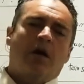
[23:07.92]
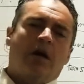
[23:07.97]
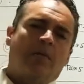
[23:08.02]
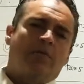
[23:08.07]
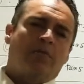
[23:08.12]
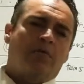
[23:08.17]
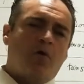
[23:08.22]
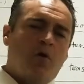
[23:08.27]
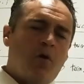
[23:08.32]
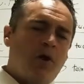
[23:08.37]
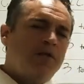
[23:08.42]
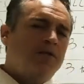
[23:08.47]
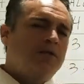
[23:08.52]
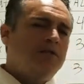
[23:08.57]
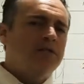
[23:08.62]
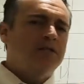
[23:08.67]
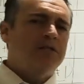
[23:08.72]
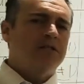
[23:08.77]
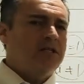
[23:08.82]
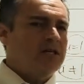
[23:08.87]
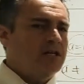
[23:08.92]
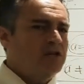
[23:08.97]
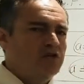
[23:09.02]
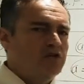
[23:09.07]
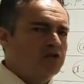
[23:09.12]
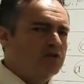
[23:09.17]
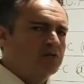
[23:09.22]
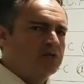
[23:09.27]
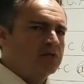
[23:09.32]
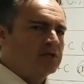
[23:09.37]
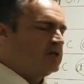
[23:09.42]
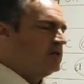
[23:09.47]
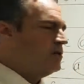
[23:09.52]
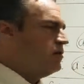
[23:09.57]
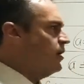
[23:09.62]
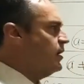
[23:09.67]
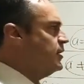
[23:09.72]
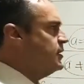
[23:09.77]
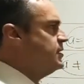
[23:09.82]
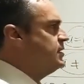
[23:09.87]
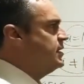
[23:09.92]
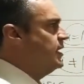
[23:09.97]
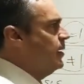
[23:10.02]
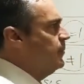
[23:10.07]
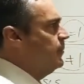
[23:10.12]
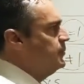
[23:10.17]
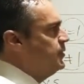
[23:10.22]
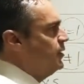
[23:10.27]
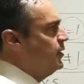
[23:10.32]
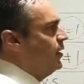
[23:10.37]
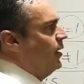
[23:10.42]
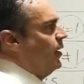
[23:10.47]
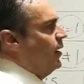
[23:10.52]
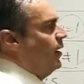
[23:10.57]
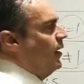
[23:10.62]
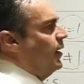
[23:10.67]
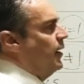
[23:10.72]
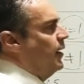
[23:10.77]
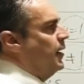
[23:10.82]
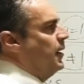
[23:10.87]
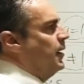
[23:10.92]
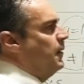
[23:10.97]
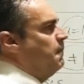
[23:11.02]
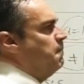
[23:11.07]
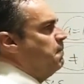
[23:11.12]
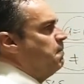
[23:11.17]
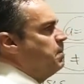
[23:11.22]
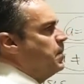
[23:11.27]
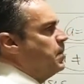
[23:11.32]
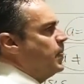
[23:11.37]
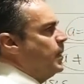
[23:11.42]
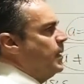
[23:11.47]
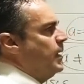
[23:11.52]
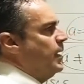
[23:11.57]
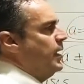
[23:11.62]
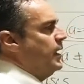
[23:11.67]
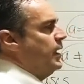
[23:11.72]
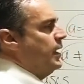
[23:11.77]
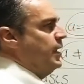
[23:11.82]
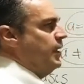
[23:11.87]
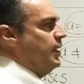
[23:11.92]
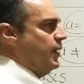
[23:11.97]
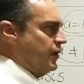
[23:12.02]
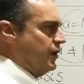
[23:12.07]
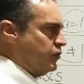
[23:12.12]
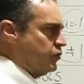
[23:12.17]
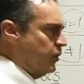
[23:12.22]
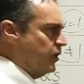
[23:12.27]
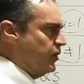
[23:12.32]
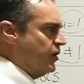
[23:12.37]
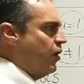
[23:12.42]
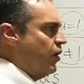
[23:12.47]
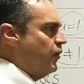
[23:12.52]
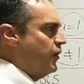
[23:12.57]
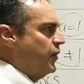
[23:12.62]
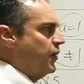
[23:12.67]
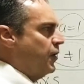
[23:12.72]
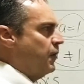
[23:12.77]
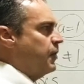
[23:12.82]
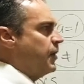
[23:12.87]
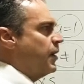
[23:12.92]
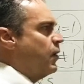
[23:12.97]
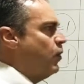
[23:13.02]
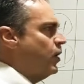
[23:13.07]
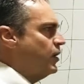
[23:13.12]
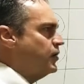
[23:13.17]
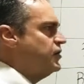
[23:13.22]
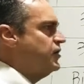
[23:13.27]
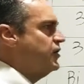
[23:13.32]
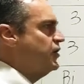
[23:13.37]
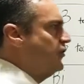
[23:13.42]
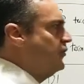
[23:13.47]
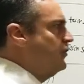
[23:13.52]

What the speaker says: I'm going to teach you this concept as we go here, but I want you to